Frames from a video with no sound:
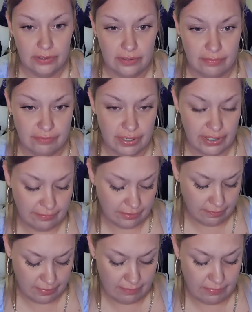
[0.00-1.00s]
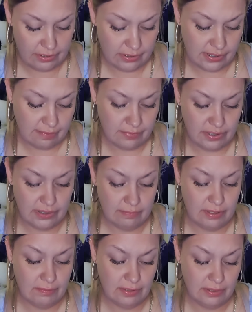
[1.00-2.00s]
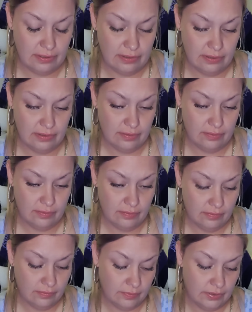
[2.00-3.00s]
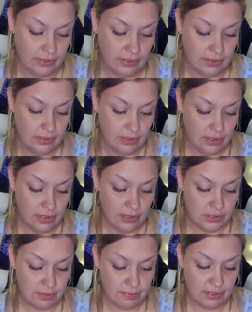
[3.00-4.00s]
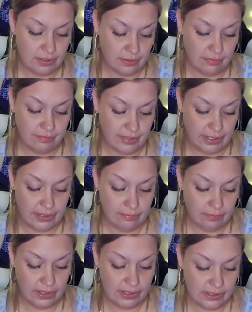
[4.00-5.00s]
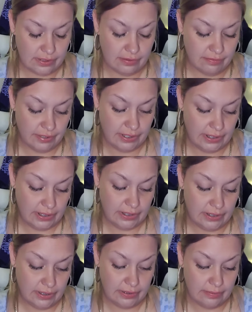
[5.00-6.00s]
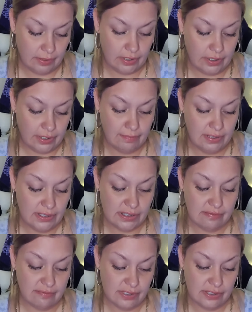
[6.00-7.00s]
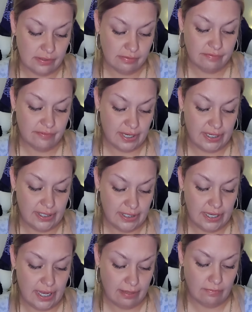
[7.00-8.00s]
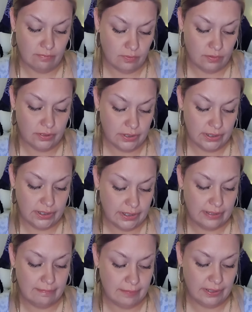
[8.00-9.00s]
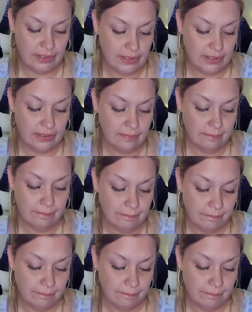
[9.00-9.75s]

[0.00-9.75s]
they're afraid of commitment or something maybe you know okay show me girl fight why is girl fight here arguments physical fight at war and competing